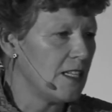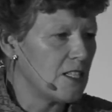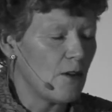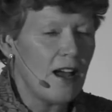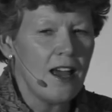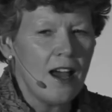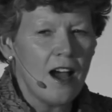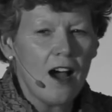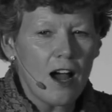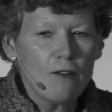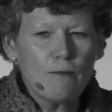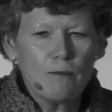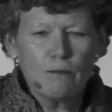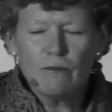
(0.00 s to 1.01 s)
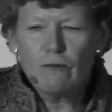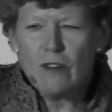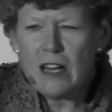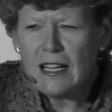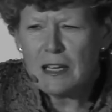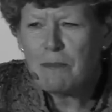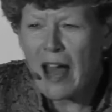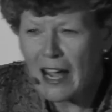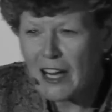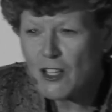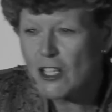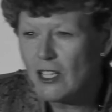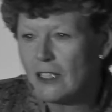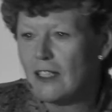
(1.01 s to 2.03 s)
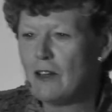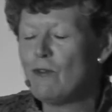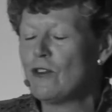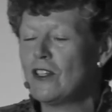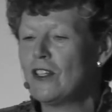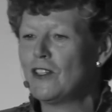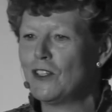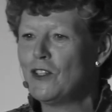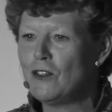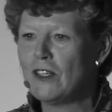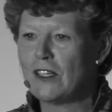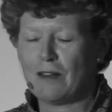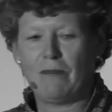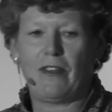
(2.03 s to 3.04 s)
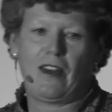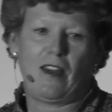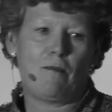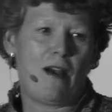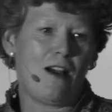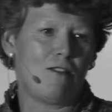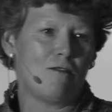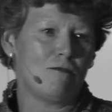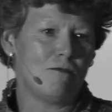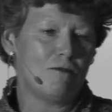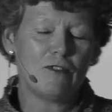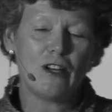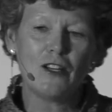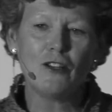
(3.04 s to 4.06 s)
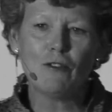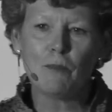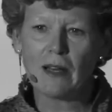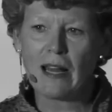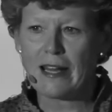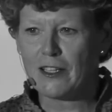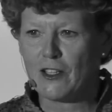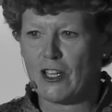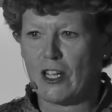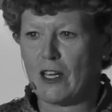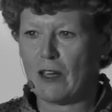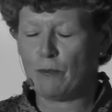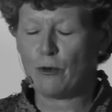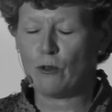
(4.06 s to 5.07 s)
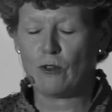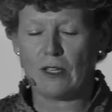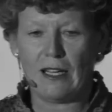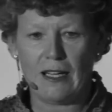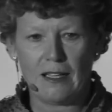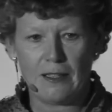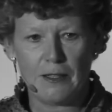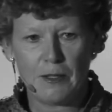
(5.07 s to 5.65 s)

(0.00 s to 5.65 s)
So I really passionately wanted to do something about renewable energy broadly.